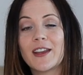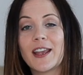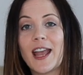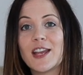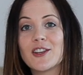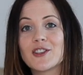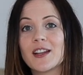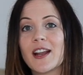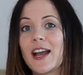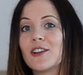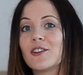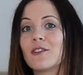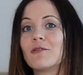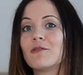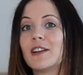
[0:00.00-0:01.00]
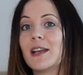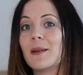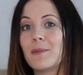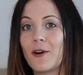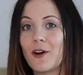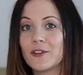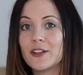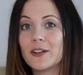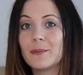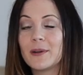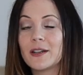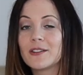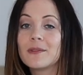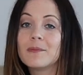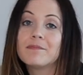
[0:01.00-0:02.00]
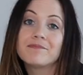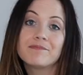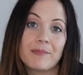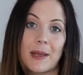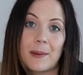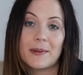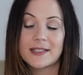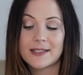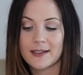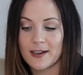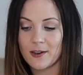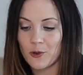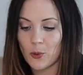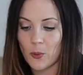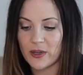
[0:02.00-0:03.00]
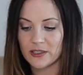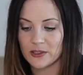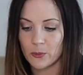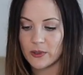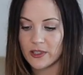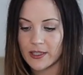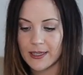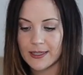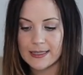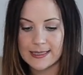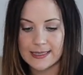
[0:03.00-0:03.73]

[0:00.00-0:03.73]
vacation, I don't really bother, but maybe it's gonna look weird, we're gonna